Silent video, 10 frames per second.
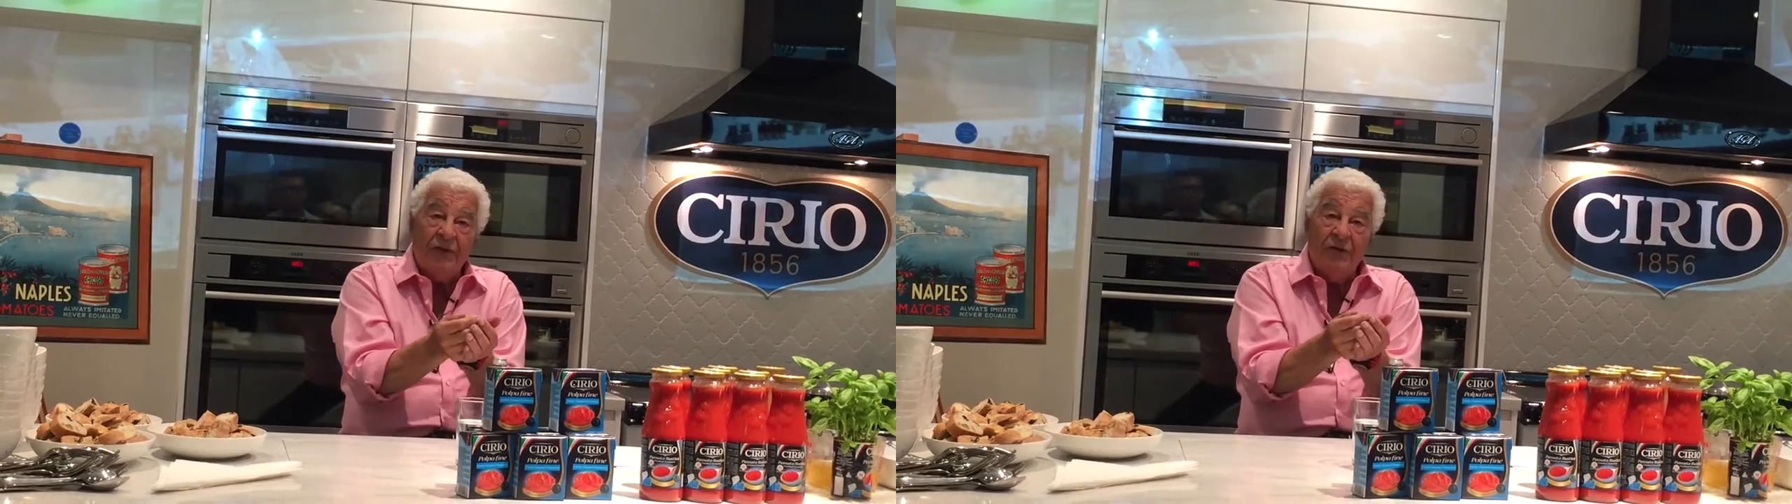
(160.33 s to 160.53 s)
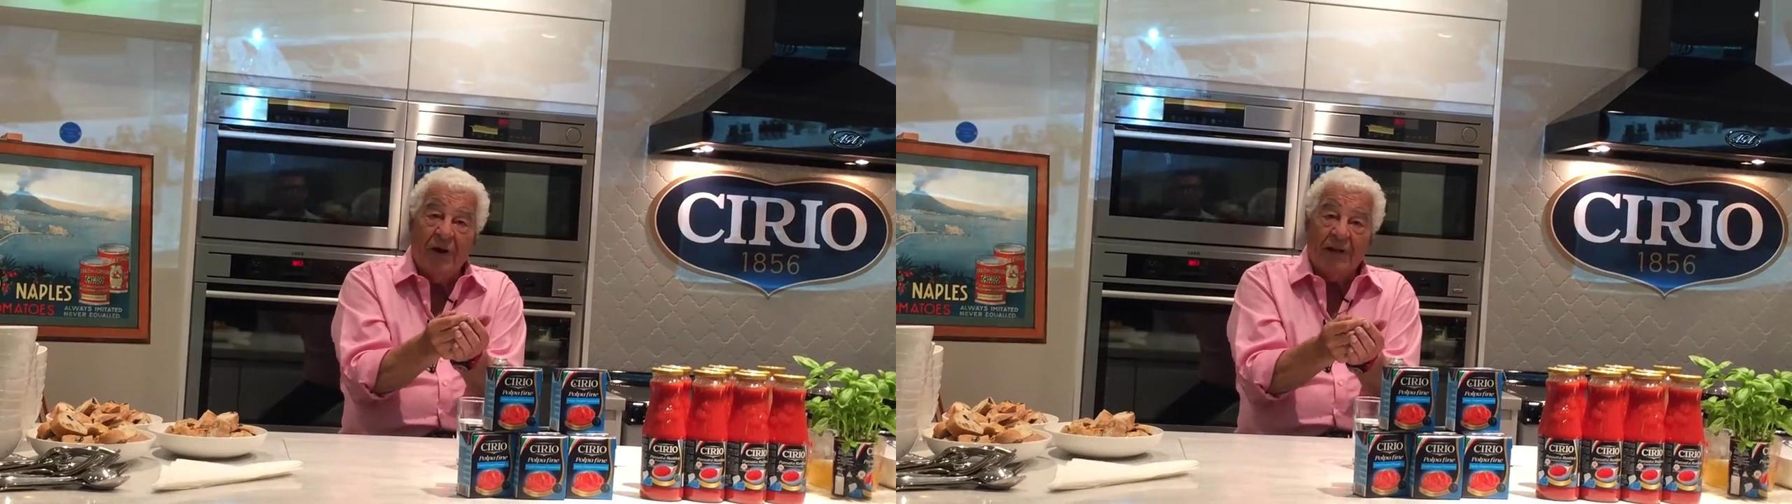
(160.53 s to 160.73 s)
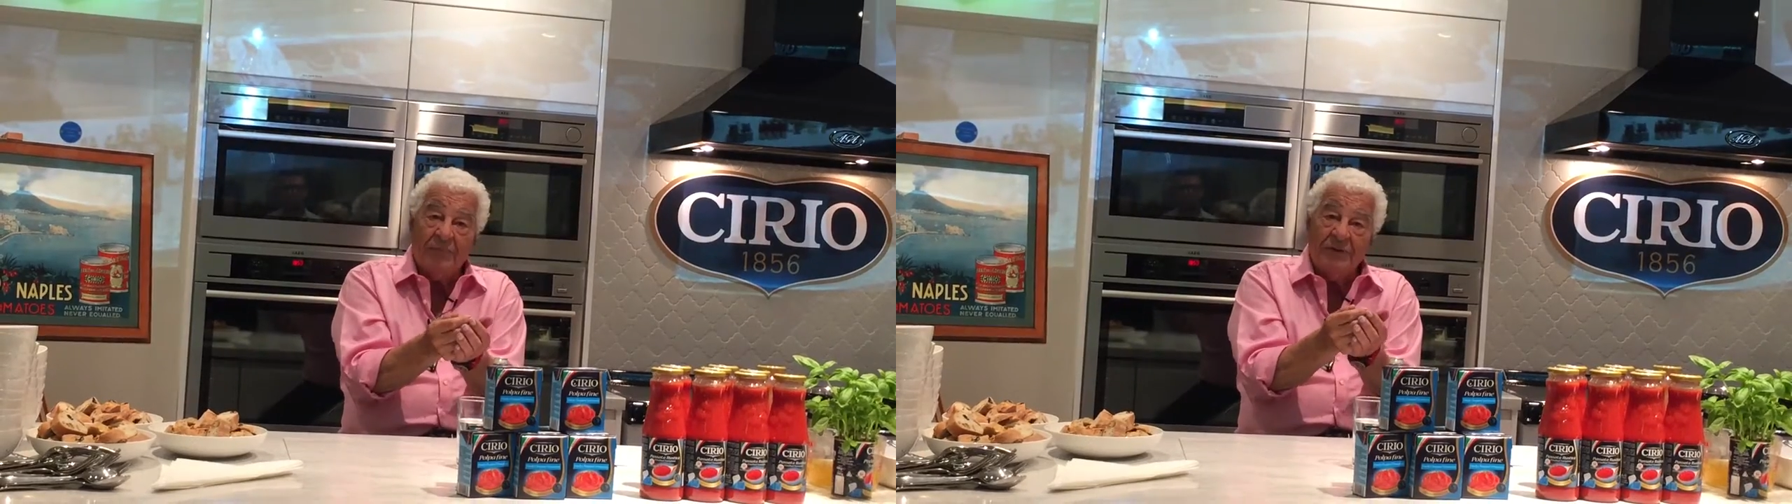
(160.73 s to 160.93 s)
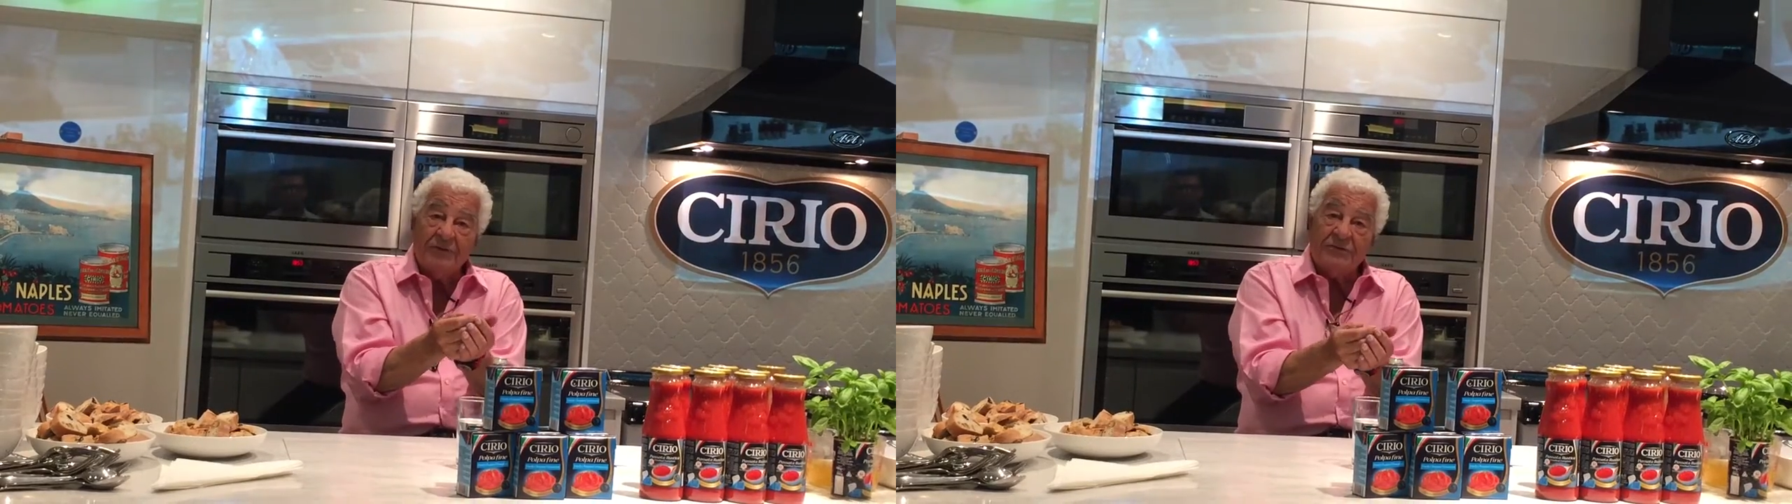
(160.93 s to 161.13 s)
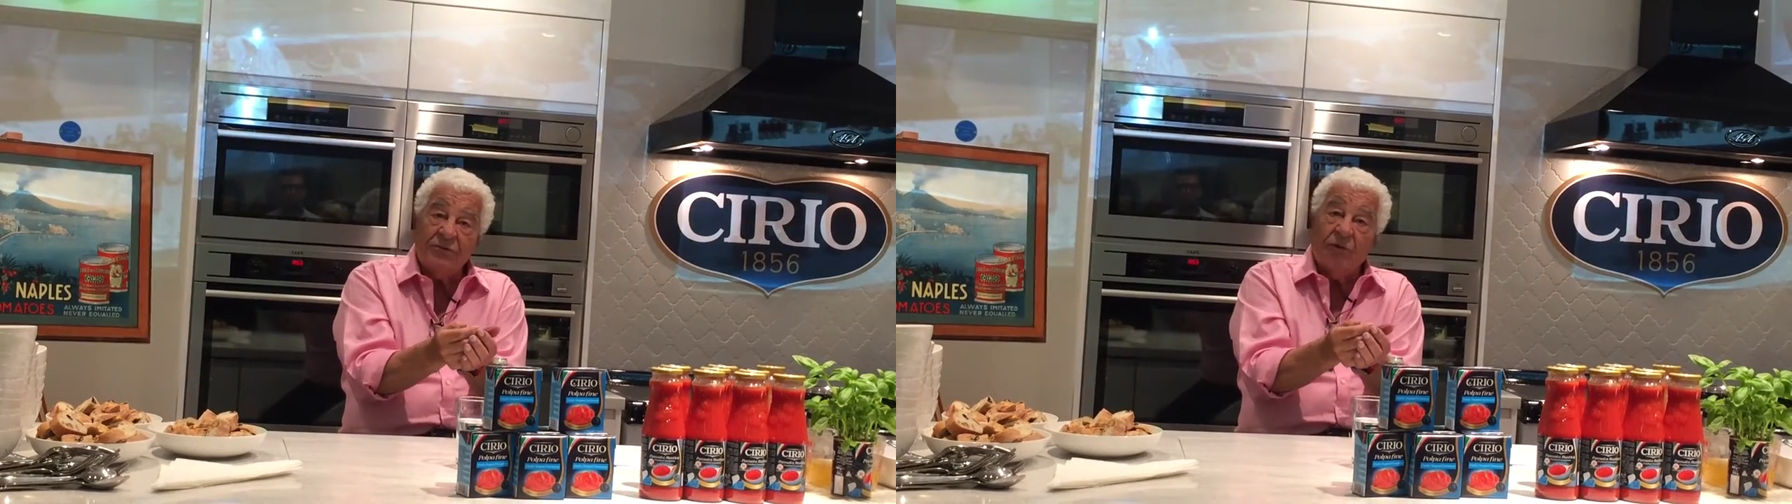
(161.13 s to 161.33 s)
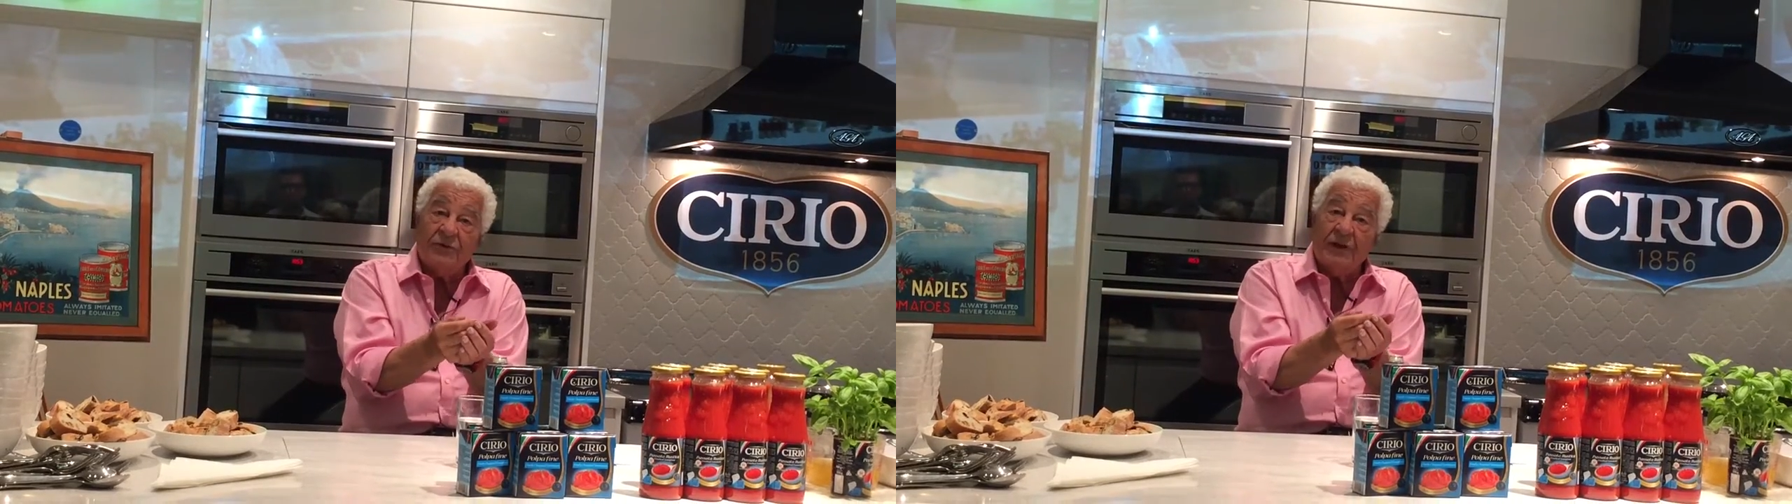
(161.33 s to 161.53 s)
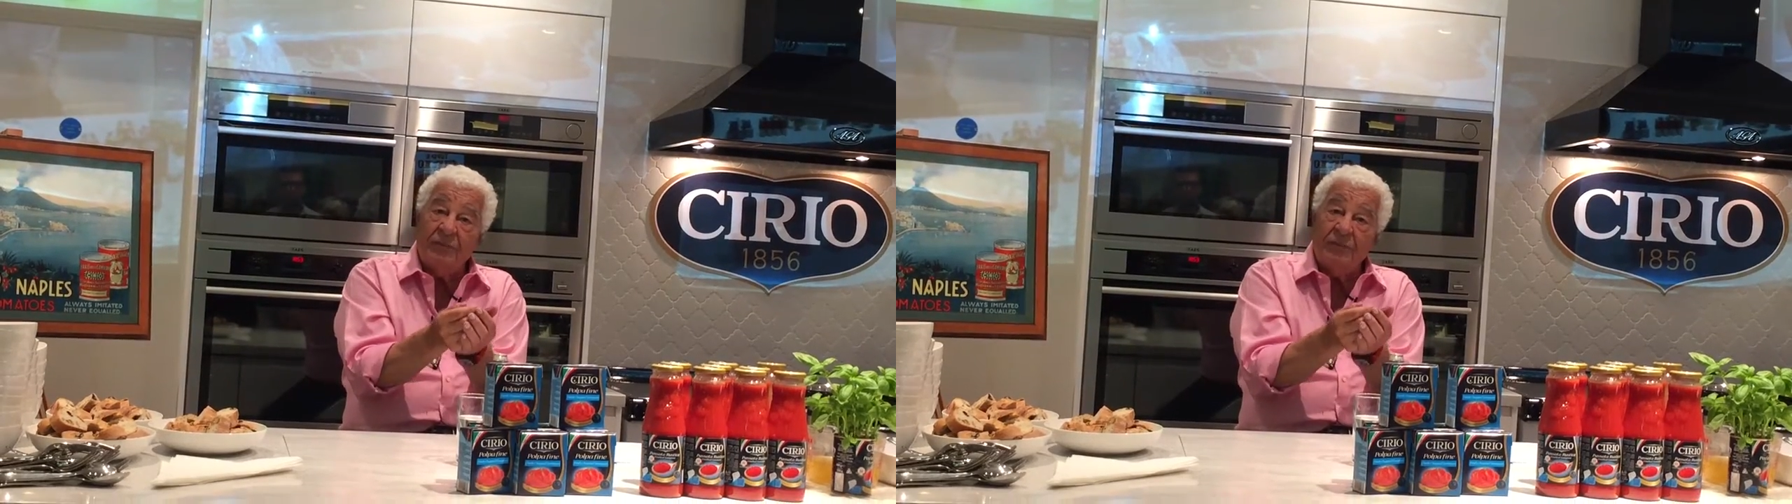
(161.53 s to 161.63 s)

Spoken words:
You add a bit of salt,